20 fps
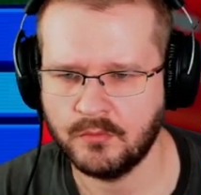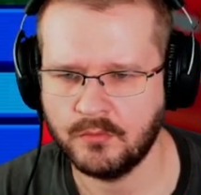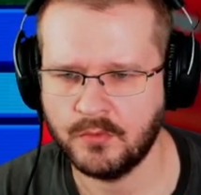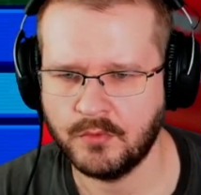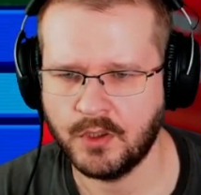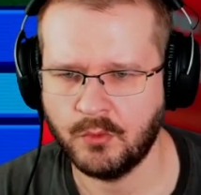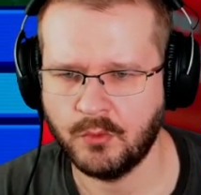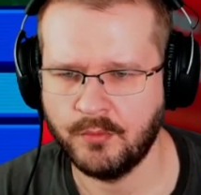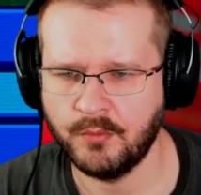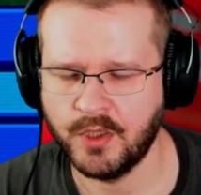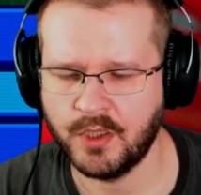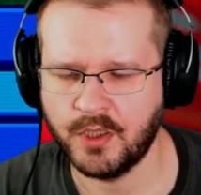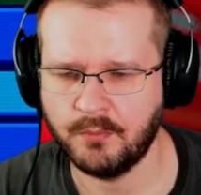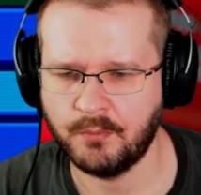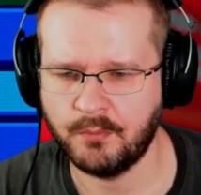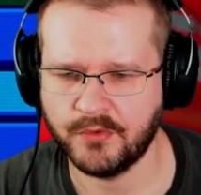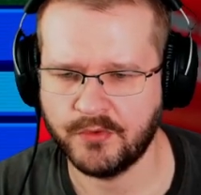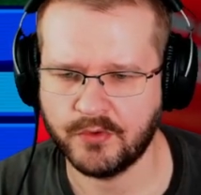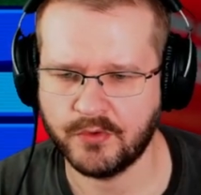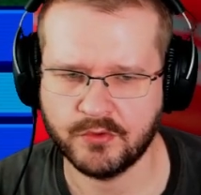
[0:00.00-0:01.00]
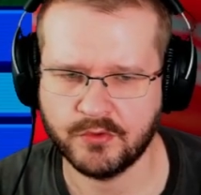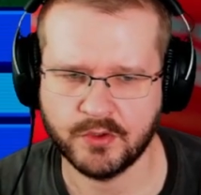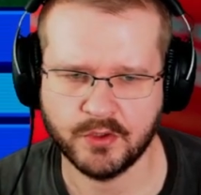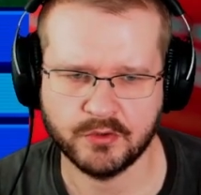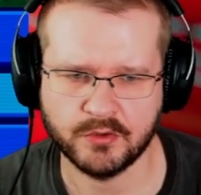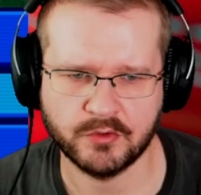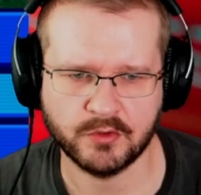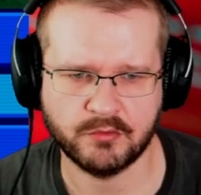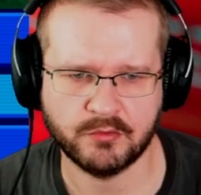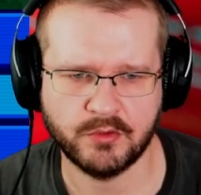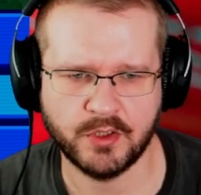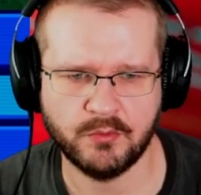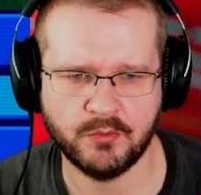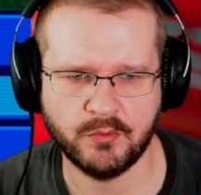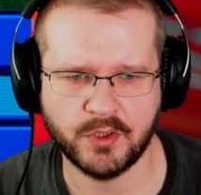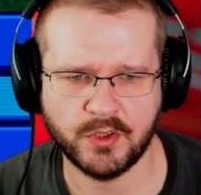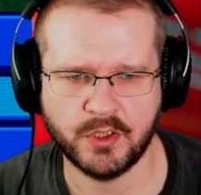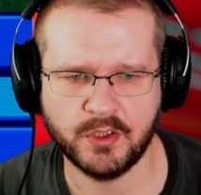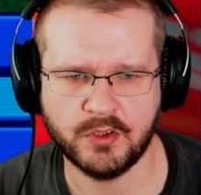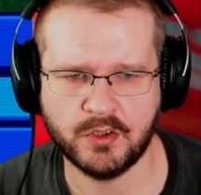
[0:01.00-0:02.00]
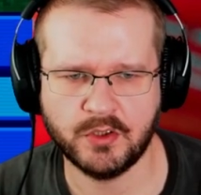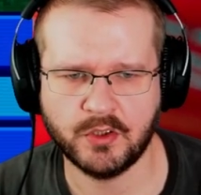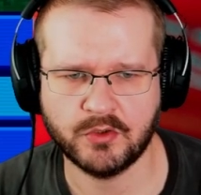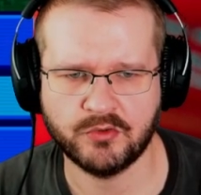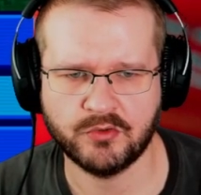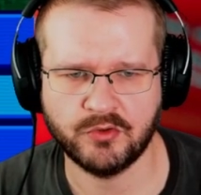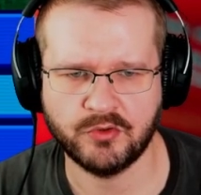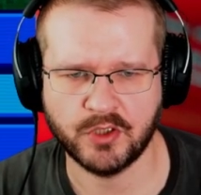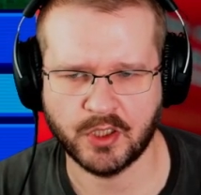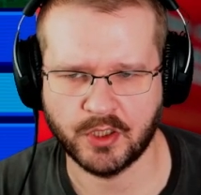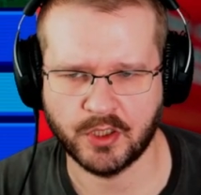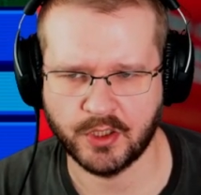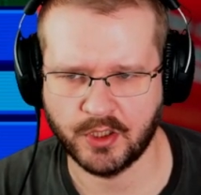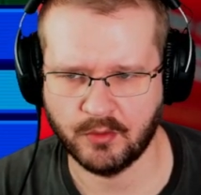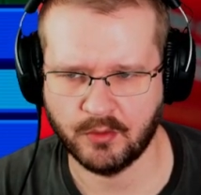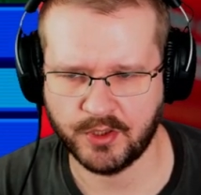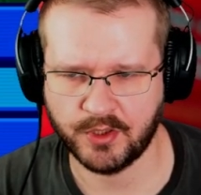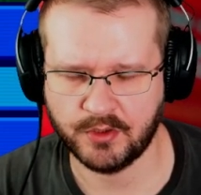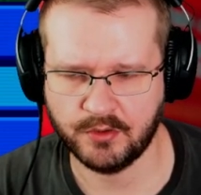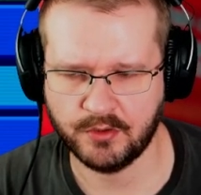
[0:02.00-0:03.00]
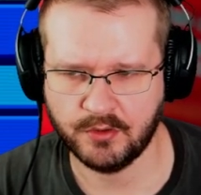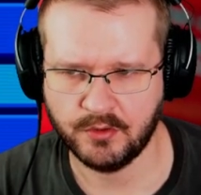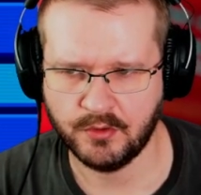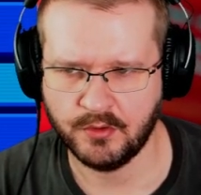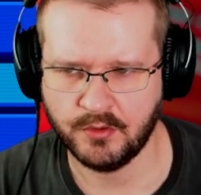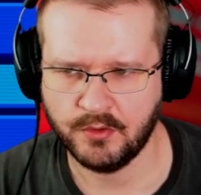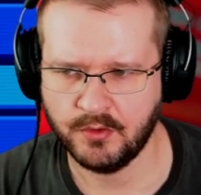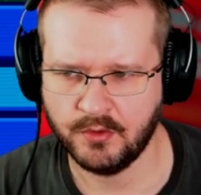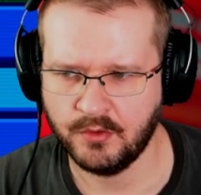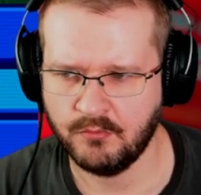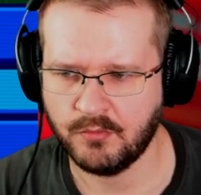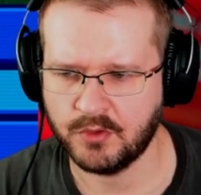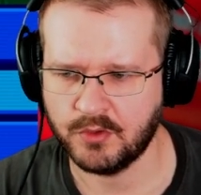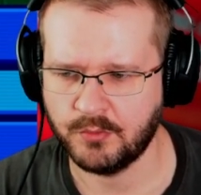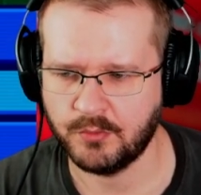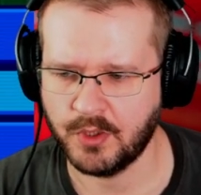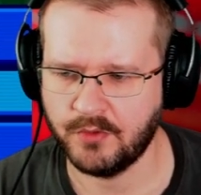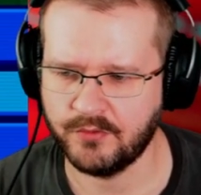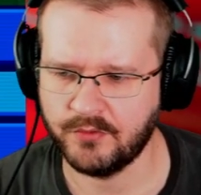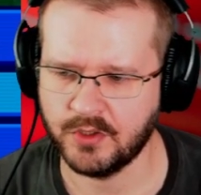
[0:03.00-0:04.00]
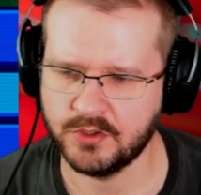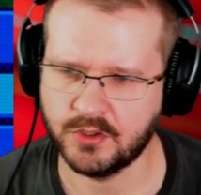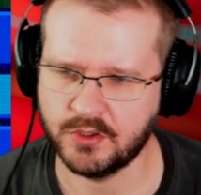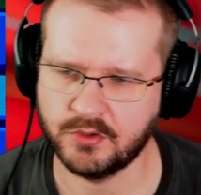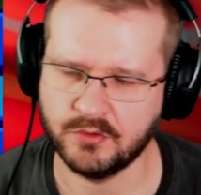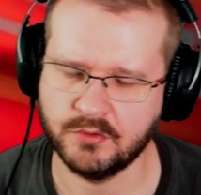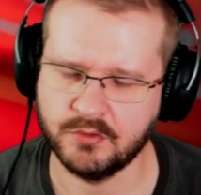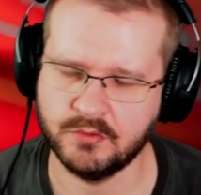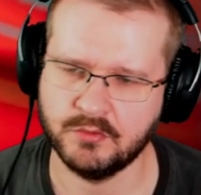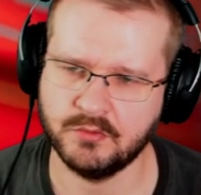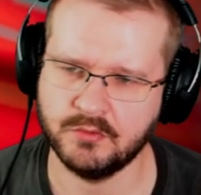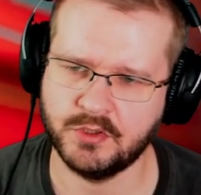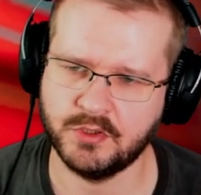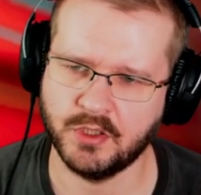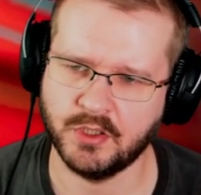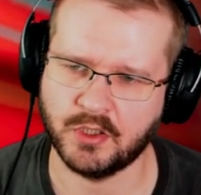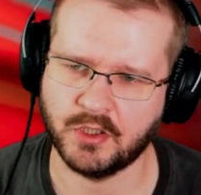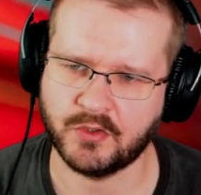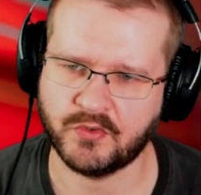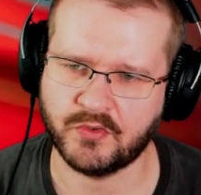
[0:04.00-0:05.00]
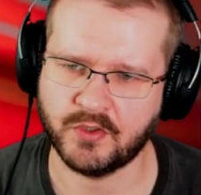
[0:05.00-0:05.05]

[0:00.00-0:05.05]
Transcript: Yeah, we made it past the tree and the green. We hit the tree a little bit, but we have 92 yards